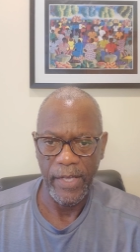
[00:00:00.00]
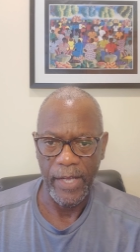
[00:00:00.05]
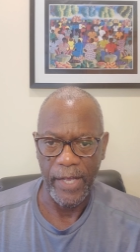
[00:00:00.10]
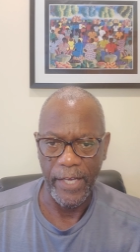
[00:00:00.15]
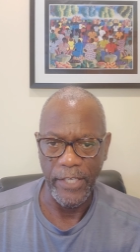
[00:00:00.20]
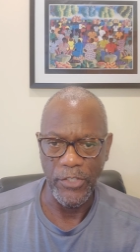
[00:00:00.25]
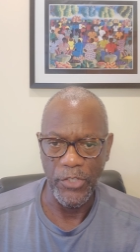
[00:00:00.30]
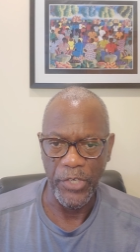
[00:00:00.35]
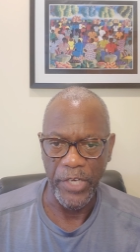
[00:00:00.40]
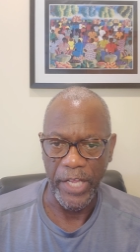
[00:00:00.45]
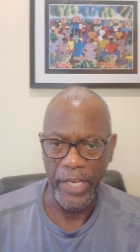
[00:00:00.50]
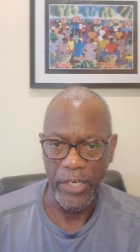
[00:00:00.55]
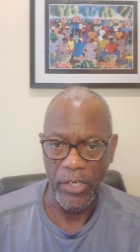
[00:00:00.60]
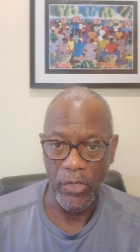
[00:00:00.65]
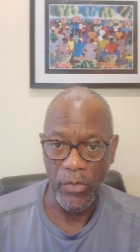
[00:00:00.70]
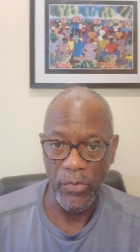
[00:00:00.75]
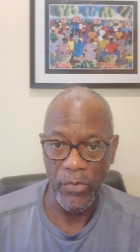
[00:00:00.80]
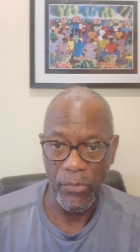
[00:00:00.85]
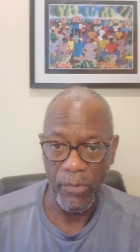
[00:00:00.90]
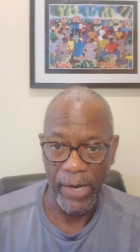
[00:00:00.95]
I do not
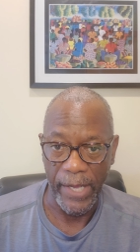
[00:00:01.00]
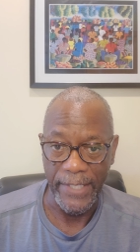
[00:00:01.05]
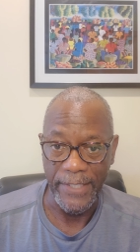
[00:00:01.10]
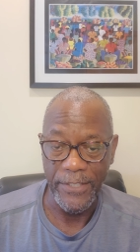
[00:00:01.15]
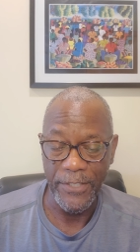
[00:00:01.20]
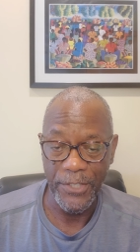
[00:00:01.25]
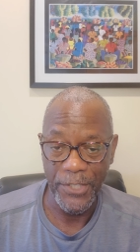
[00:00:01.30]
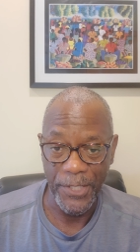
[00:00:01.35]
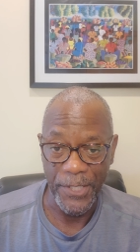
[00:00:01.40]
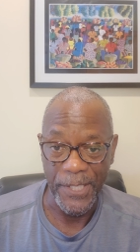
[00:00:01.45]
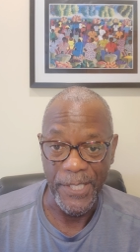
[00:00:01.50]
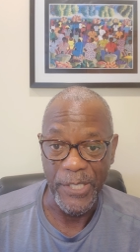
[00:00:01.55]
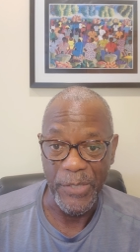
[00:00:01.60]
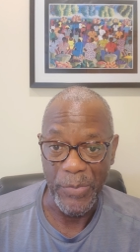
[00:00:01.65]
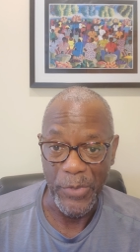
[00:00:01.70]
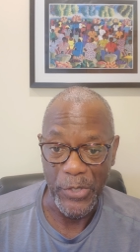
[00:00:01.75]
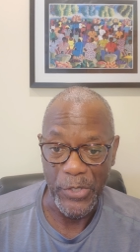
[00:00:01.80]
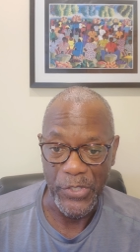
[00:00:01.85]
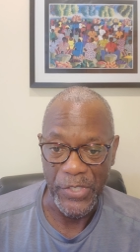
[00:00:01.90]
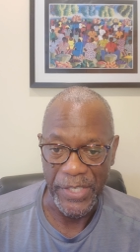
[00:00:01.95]
own the rights to this
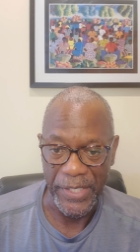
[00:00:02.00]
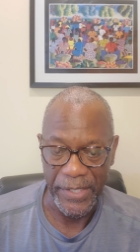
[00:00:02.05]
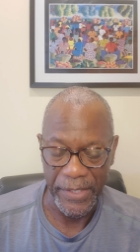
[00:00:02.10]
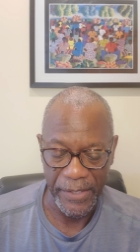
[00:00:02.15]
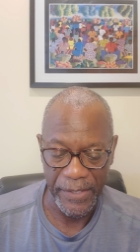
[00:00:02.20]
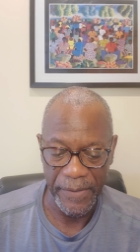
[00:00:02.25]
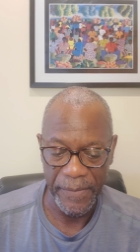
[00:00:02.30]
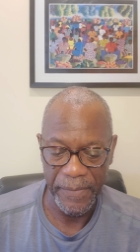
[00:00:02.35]
music.